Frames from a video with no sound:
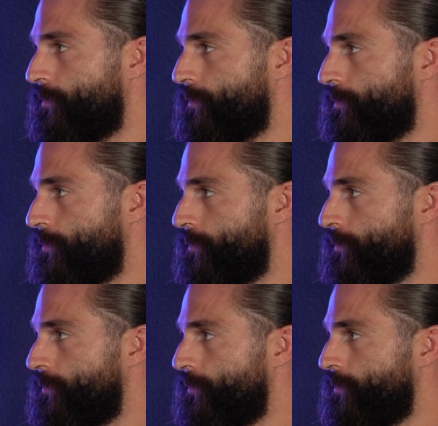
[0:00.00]

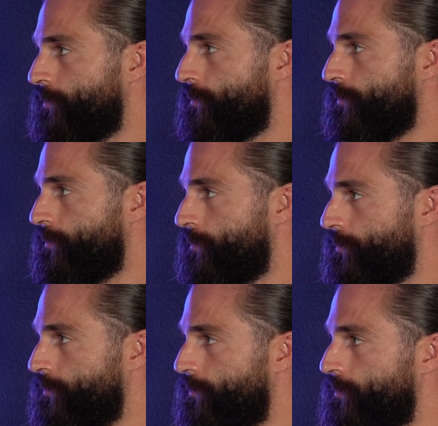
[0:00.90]

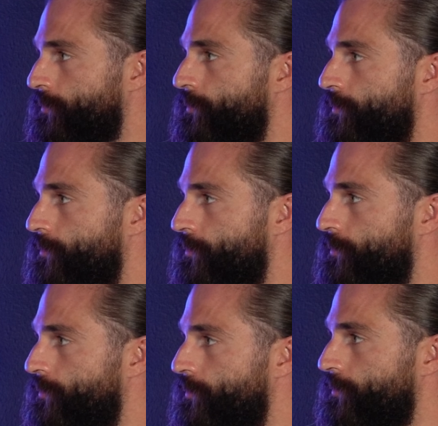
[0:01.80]

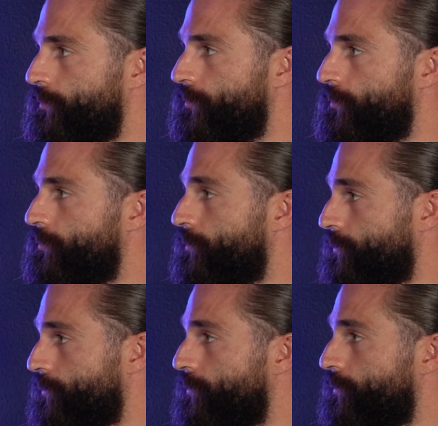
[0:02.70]

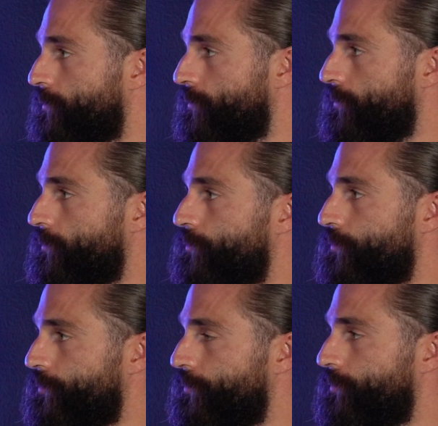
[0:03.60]

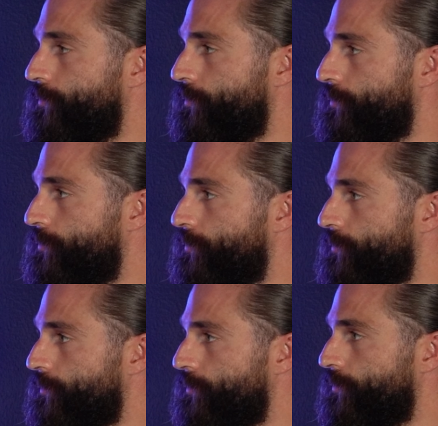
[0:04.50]

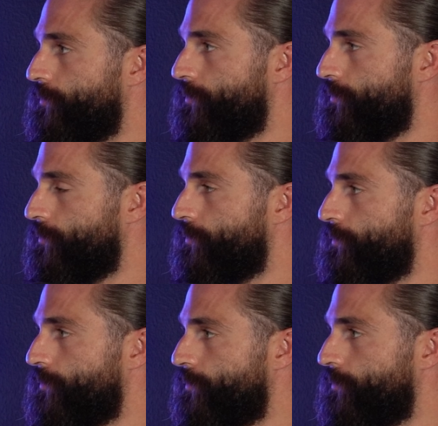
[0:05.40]

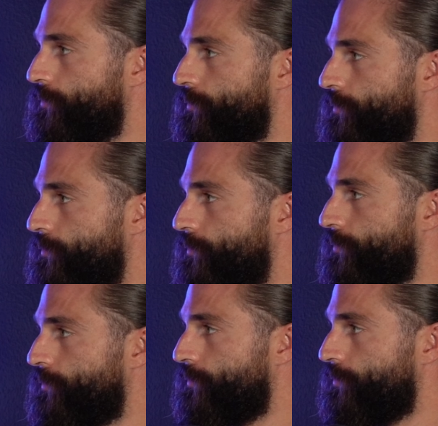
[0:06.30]

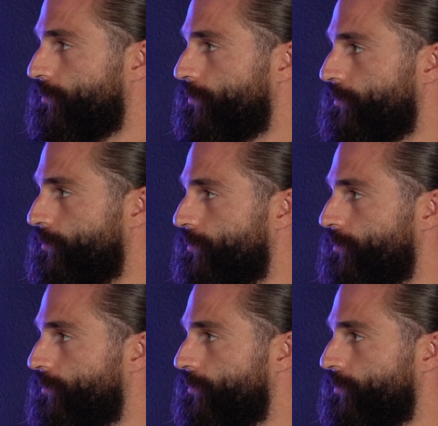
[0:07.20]
(not speaking)